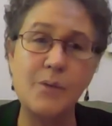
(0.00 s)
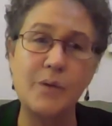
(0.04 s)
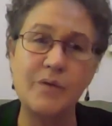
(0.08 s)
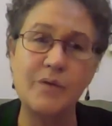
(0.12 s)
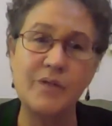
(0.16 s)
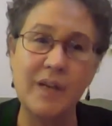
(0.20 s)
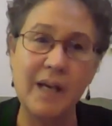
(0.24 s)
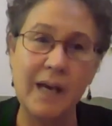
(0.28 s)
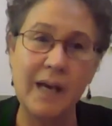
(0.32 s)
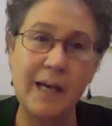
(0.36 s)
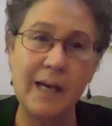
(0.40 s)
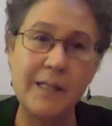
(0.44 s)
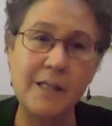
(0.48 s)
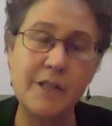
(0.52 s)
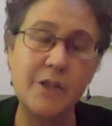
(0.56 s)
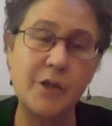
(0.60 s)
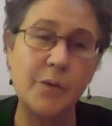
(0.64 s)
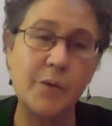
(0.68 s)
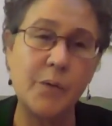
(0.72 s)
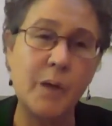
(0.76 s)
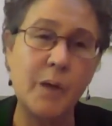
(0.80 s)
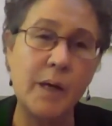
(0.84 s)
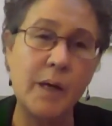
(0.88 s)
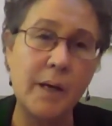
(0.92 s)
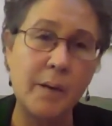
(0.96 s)
We've got
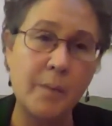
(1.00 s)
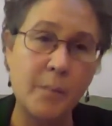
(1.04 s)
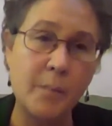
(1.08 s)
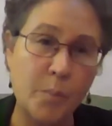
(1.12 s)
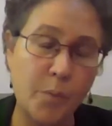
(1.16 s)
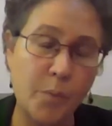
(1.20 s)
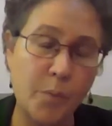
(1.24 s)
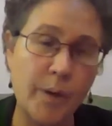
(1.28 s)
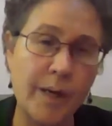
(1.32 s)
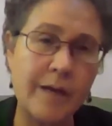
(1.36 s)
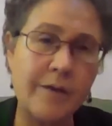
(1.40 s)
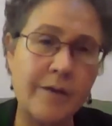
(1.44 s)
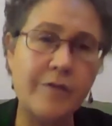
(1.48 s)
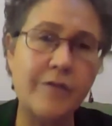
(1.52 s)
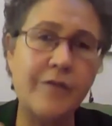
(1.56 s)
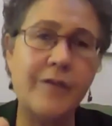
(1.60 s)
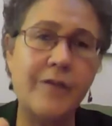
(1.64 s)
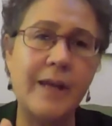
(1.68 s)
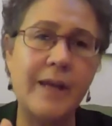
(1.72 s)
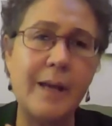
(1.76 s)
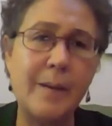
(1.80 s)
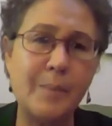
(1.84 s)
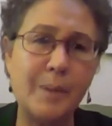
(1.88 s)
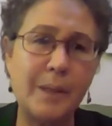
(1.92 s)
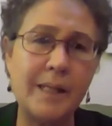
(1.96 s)
to bring
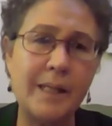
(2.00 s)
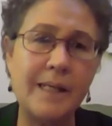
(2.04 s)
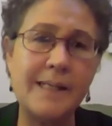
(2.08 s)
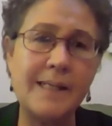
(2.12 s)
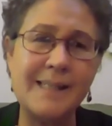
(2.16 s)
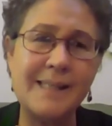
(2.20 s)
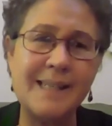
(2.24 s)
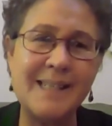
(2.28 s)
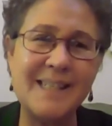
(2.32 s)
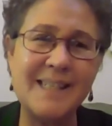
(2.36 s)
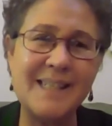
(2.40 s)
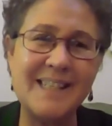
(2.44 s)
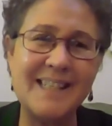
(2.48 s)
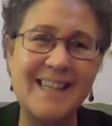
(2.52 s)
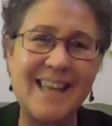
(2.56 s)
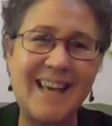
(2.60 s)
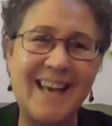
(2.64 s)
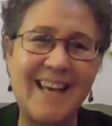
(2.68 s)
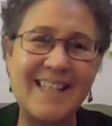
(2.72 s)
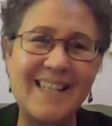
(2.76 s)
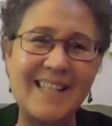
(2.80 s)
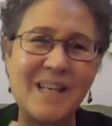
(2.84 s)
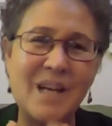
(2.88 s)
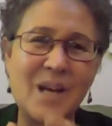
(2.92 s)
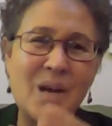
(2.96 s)
families into
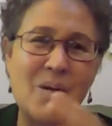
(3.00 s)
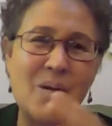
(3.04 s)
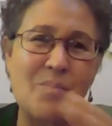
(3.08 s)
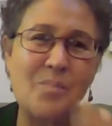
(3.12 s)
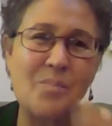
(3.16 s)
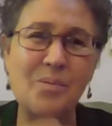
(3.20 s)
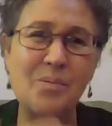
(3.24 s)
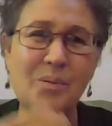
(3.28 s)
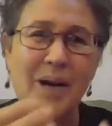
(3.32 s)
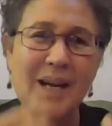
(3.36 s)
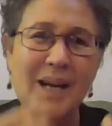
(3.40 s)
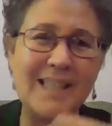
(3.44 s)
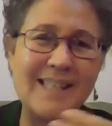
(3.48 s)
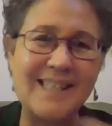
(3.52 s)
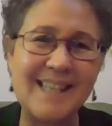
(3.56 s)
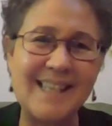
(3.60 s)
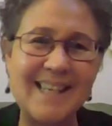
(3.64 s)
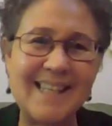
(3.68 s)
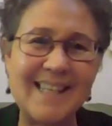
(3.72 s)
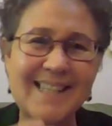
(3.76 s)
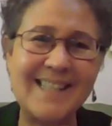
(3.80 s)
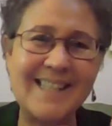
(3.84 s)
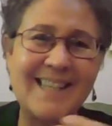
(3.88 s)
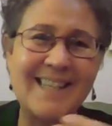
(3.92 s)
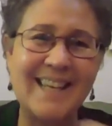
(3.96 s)
that
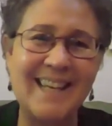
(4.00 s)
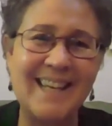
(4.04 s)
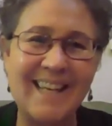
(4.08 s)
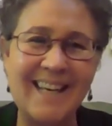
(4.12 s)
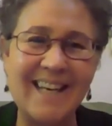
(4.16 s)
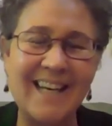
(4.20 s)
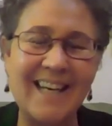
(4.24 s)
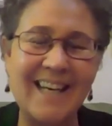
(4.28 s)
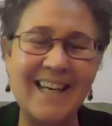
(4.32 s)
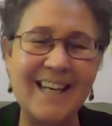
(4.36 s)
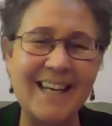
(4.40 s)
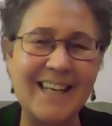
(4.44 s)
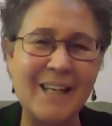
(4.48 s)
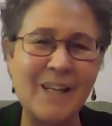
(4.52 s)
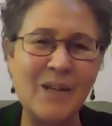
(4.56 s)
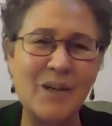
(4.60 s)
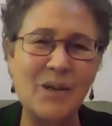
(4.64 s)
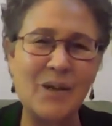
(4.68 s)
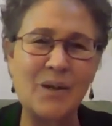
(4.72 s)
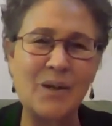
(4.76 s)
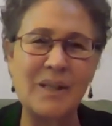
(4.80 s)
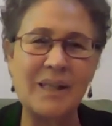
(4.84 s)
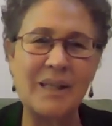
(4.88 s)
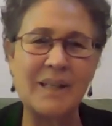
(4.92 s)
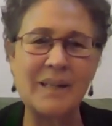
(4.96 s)
process in
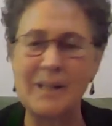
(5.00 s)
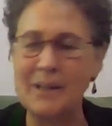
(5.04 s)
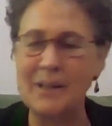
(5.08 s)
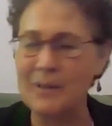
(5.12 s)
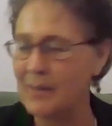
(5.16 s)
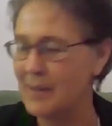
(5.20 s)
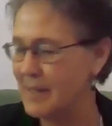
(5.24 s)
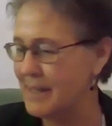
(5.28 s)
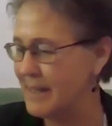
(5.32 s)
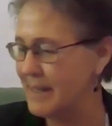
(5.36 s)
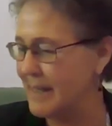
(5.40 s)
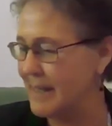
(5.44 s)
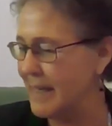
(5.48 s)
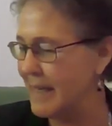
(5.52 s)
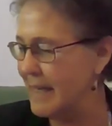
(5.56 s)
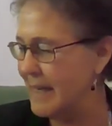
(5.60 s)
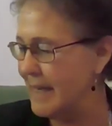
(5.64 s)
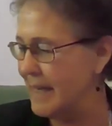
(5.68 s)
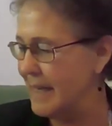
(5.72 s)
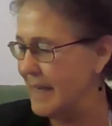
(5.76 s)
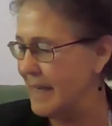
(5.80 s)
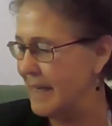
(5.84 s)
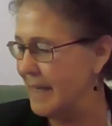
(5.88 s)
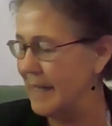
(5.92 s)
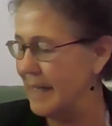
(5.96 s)
early literacy,
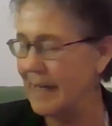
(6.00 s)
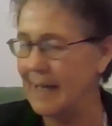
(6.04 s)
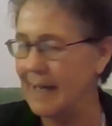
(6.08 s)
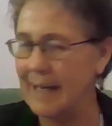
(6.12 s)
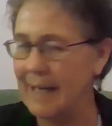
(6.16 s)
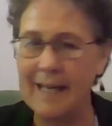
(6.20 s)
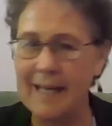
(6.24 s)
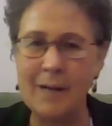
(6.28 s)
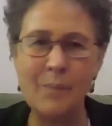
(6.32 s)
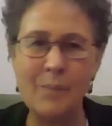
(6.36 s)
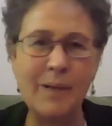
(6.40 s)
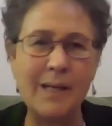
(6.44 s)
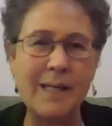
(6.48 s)
and we